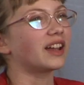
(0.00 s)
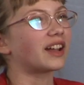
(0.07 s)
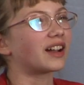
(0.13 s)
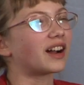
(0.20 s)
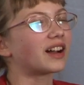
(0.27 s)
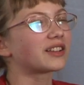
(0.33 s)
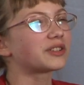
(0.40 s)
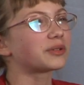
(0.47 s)
it
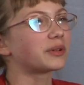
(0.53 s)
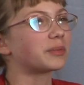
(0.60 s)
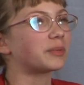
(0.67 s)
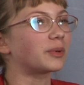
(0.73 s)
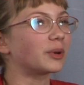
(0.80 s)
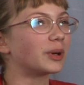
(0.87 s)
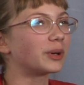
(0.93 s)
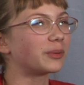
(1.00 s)
got to a
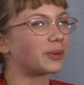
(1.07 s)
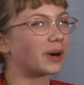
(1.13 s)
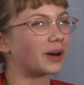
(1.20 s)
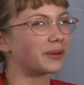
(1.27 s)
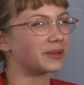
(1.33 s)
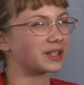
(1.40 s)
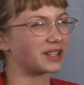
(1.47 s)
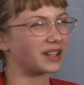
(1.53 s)
point where I
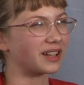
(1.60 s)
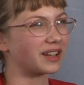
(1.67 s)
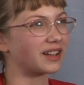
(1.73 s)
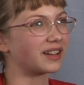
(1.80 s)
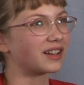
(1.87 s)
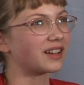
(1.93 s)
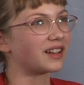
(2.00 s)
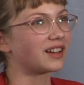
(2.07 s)
was
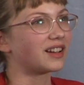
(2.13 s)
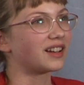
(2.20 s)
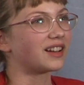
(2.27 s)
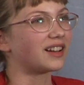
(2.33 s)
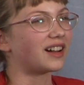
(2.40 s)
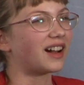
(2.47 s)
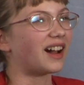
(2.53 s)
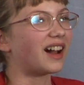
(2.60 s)
like
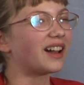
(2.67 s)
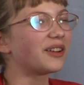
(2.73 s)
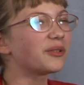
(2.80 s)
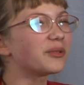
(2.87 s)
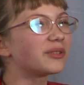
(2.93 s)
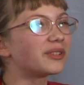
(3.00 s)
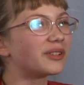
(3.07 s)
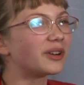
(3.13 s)
I
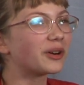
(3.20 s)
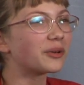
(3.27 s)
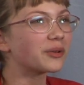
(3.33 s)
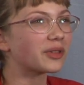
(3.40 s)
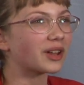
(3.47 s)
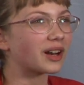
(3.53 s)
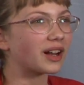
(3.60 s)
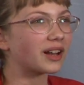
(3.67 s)
don't know
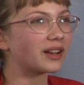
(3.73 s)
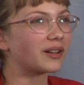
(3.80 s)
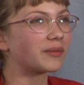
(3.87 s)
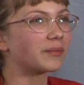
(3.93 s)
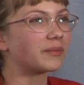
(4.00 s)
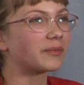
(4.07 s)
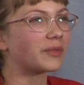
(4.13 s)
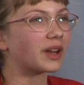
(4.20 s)
that I
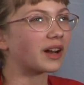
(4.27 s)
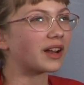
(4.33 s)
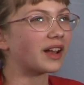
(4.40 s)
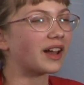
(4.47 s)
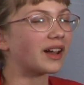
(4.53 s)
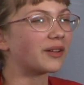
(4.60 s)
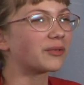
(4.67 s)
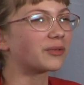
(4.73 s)
am that I
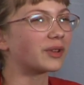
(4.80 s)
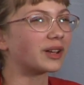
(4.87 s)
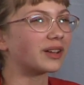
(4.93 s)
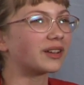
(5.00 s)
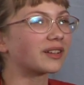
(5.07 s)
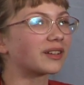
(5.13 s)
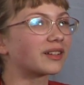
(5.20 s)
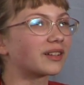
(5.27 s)
have like
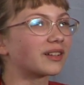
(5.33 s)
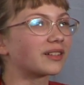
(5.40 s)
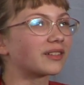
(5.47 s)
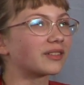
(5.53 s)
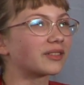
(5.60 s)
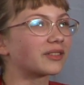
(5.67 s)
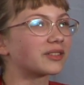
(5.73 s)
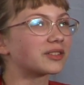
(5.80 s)

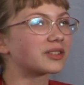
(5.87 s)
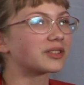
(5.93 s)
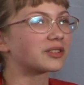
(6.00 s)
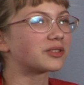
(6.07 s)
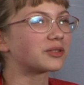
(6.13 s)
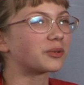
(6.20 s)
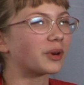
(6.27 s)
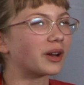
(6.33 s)
the
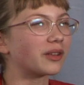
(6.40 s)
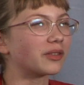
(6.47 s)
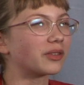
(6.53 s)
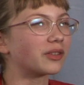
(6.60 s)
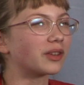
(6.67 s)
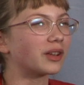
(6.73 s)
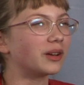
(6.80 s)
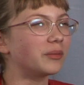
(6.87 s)

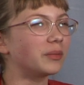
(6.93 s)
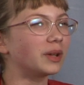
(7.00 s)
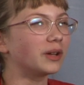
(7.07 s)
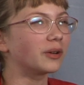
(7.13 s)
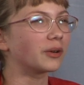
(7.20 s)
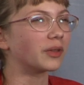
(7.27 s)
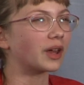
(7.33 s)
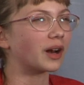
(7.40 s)
strength in me
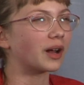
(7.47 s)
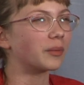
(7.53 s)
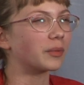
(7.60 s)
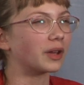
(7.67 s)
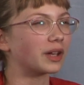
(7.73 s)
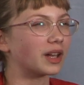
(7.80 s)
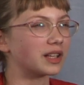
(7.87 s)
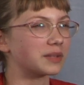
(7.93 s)
or that I'm
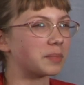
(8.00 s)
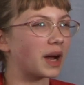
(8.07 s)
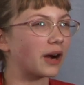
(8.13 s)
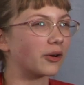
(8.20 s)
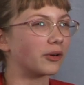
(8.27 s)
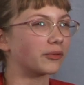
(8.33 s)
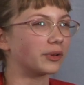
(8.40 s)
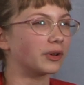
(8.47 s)
like as
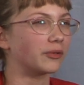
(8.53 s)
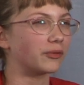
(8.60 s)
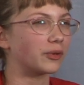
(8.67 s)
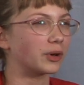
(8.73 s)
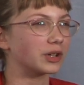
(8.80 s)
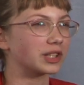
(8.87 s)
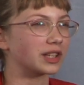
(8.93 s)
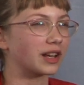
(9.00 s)
powerful a
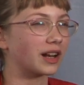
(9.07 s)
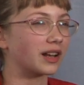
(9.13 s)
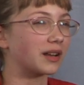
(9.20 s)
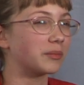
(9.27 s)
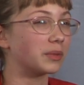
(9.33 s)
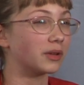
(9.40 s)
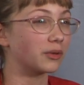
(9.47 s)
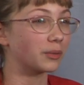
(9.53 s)
force that I
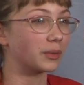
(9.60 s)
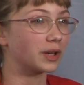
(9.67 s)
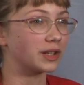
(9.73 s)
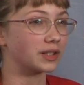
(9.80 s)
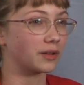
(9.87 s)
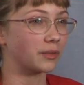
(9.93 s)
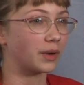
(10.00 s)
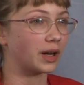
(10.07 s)
can be the
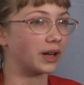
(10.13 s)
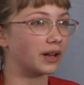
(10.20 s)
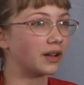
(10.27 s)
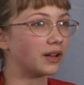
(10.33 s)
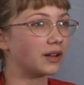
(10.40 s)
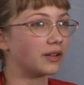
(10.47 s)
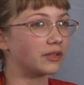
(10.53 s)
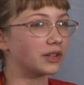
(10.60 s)
reason why
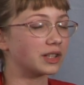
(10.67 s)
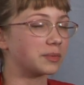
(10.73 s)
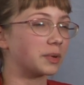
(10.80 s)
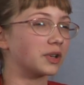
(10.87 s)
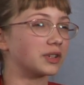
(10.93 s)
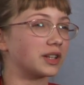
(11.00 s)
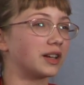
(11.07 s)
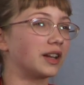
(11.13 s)
this
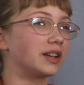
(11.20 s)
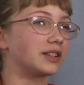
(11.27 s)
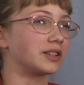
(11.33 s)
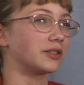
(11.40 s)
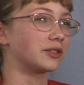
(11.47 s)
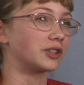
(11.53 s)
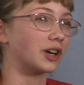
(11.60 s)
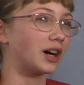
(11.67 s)
person hates
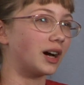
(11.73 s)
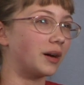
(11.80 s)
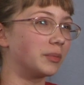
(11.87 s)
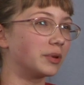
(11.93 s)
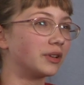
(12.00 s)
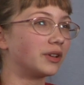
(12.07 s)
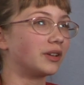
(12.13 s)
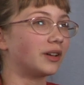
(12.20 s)
their
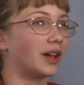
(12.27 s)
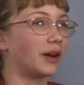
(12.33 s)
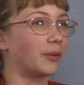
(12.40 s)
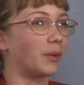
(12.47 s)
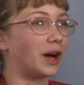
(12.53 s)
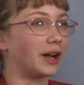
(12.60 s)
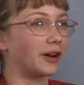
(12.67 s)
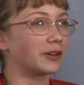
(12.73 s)
job and
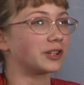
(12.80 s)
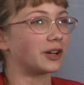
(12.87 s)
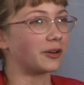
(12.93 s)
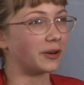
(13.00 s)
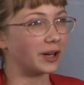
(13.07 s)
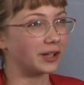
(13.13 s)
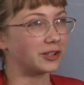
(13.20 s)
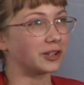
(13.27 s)
why our
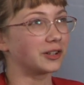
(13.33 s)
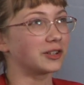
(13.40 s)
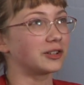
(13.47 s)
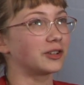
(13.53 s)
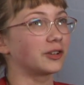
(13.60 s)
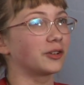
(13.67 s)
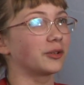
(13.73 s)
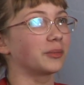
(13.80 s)
generation is
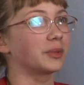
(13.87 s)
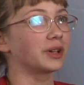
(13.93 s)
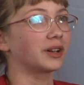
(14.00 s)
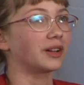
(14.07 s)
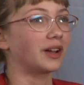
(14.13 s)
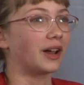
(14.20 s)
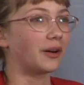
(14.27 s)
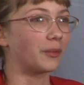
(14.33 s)
doomed
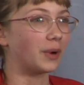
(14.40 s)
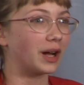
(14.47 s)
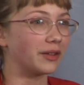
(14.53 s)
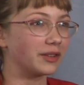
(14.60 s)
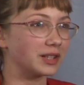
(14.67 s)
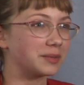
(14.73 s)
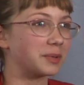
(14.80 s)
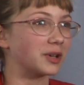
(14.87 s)
and why
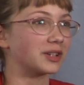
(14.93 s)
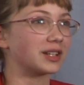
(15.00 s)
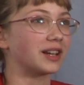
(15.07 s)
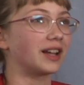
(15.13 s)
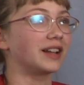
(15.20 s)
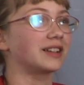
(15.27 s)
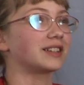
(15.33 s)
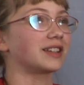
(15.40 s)
this person
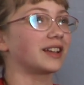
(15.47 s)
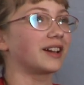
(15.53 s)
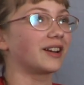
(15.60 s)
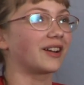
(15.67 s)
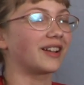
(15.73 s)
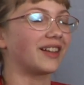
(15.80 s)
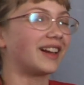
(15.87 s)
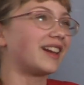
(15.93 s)
hates the
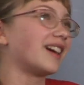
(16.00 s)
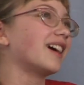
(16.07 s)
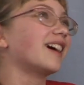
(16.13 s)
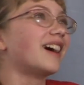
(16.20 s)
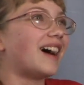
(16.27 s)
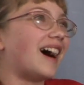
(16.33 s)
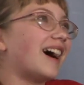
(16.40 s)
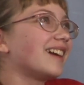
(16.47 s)
and Like,
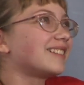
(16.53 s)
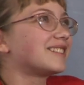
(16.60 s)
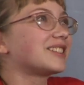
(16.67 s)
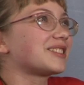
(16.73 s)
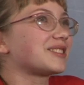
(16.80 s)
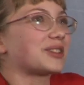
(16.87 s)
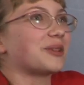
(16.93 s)
I just